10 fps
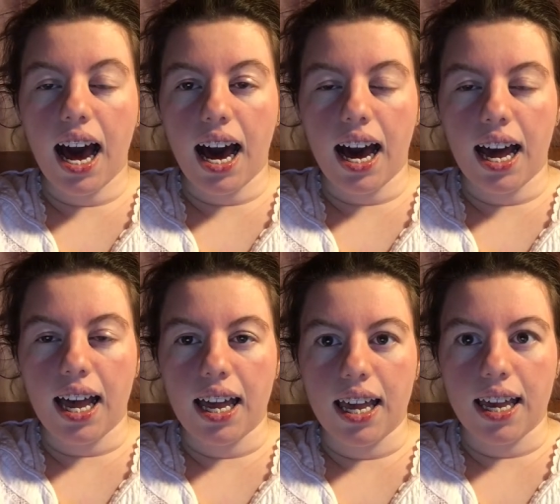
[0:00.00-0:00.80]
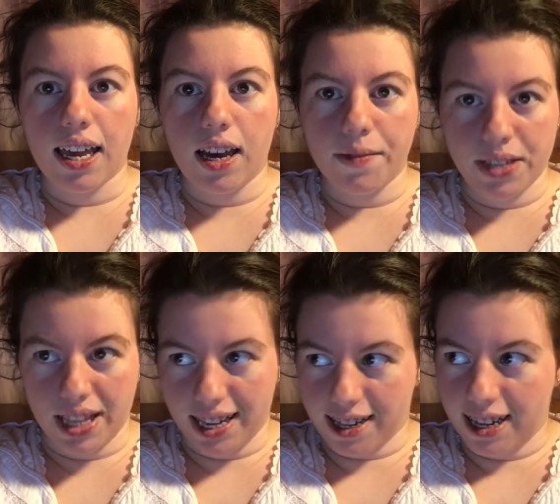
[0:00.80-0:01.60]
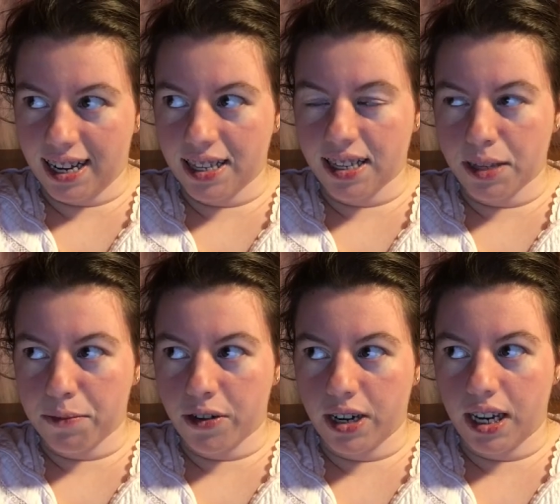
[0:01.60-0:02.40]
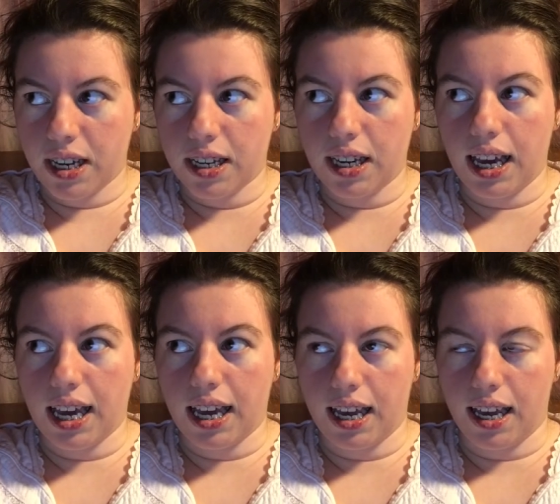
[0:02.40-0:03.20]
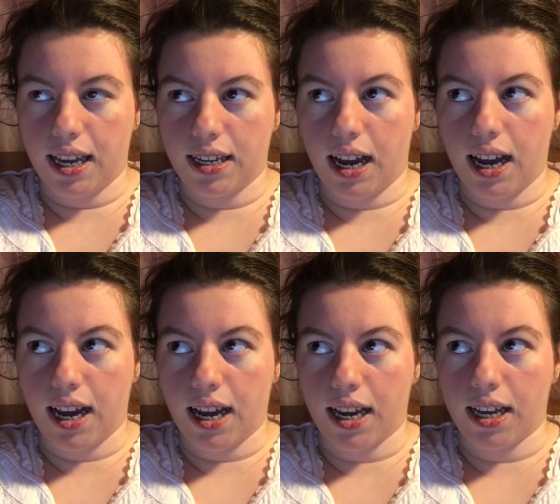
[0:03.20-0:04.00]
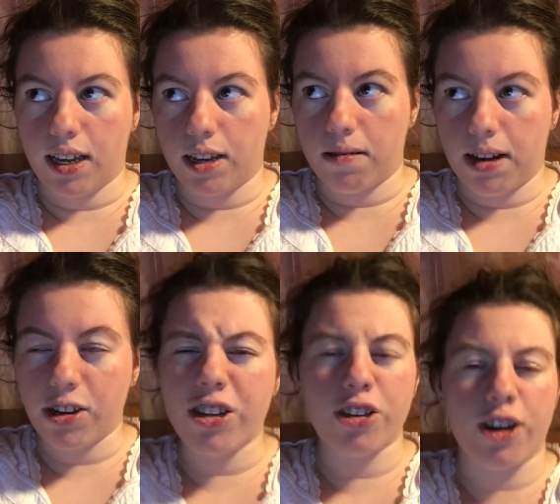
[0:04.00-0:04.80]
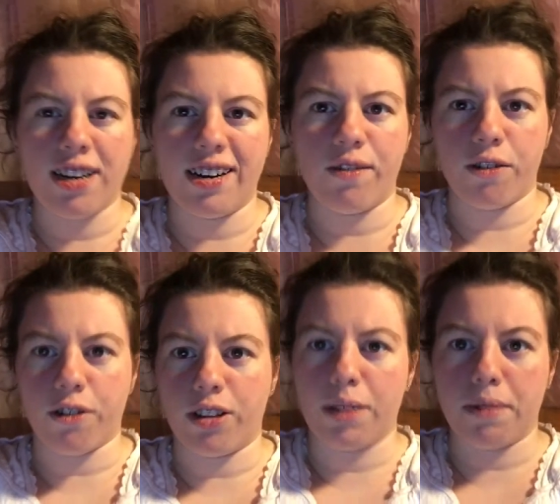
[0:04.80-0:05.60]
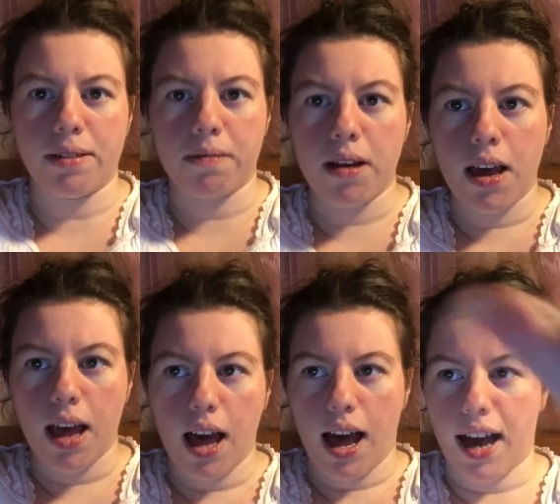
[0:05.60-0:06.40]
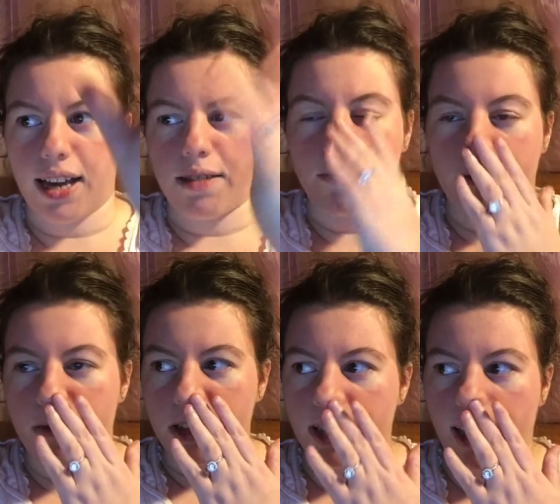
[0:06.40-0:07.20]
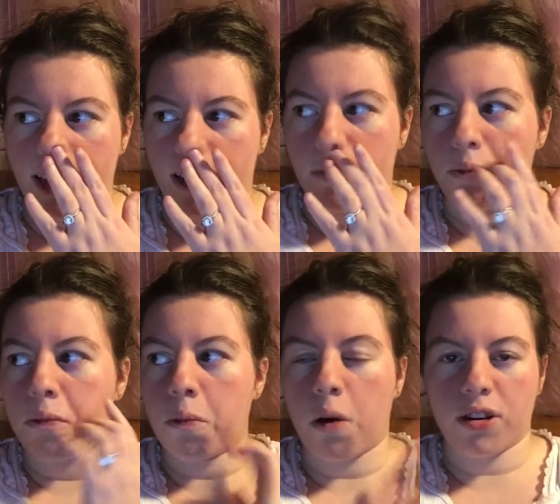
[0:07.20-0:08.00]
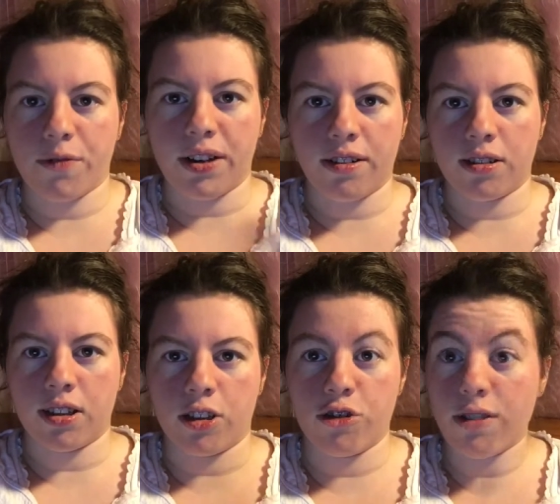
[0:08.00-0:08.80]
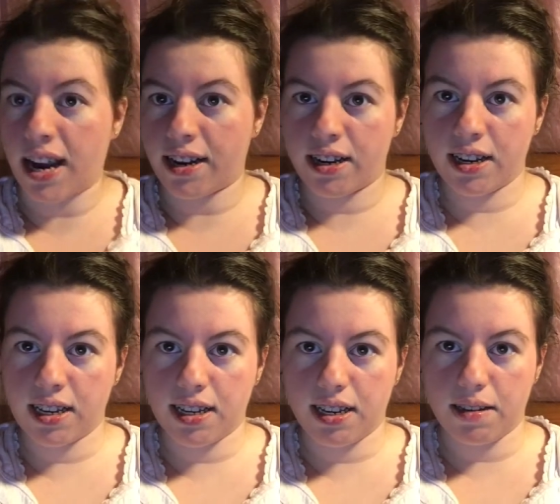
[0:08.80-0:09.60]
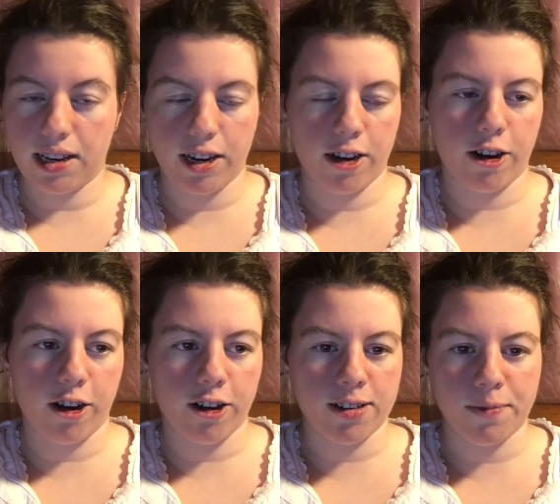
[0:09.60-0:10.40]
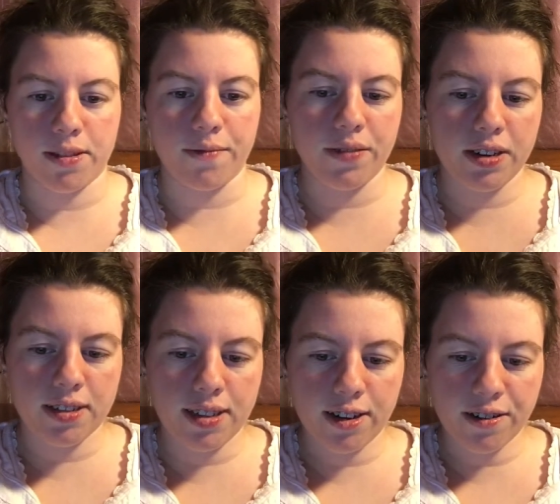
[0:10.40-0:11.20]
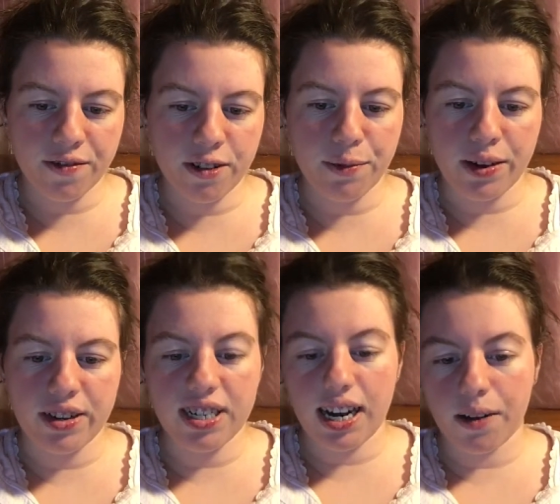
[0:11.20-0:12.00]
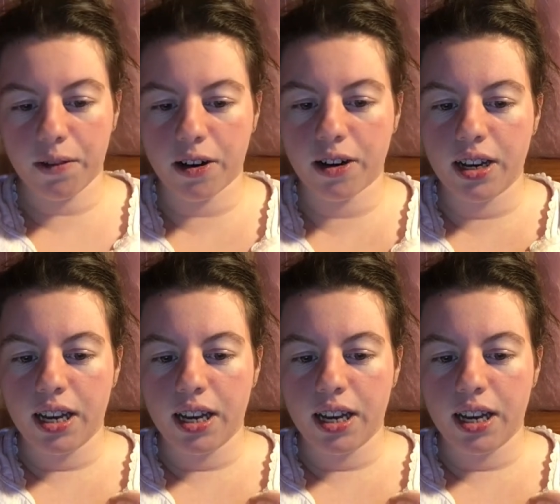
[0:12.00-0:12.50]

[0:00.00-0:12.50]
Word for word: I obviously had class this morning and I actually got out early but I stayed and walked around the track near our sports and fitness center for about an hour